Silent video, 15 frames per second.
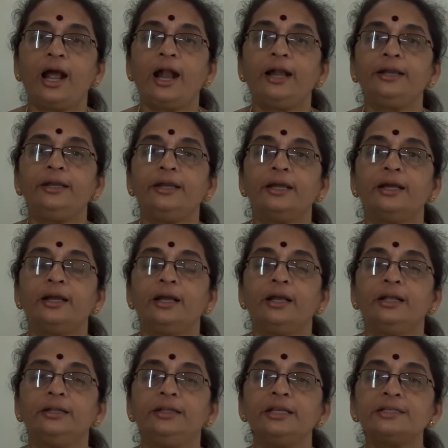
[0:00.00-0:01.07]
and
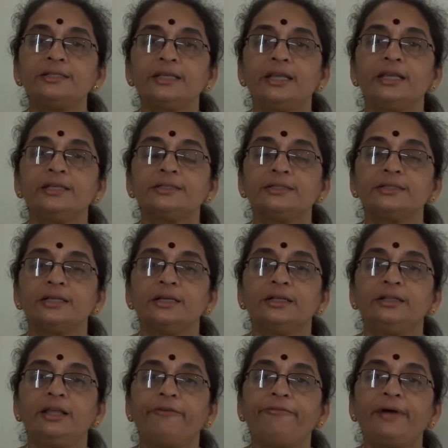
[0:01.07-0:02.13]
this is
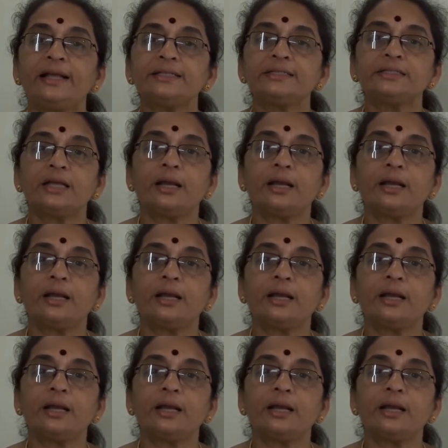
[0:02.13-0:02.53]
the first